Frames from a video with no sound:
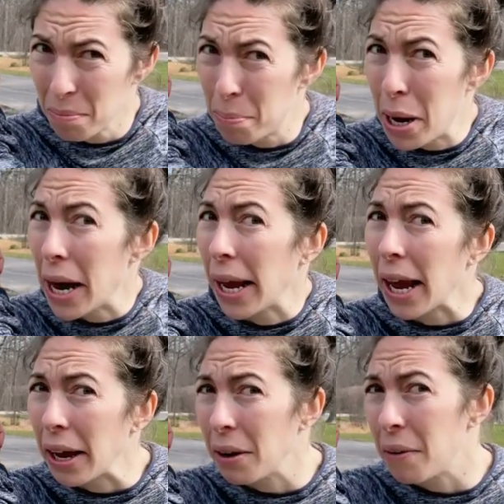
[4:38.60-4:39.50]
fun I
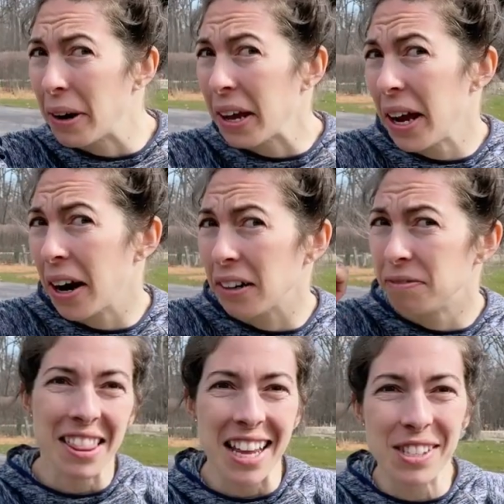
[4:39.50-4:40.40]
got going here.
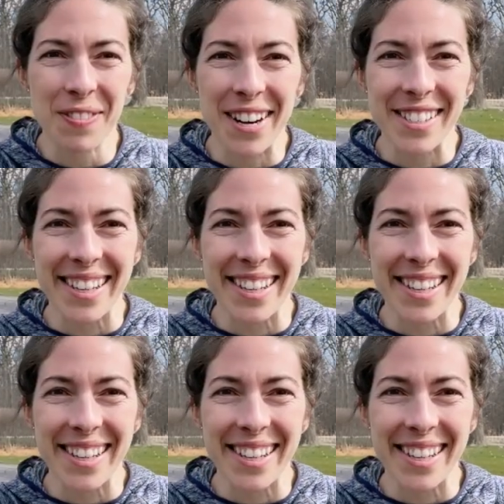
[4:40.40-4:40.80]
Let's finish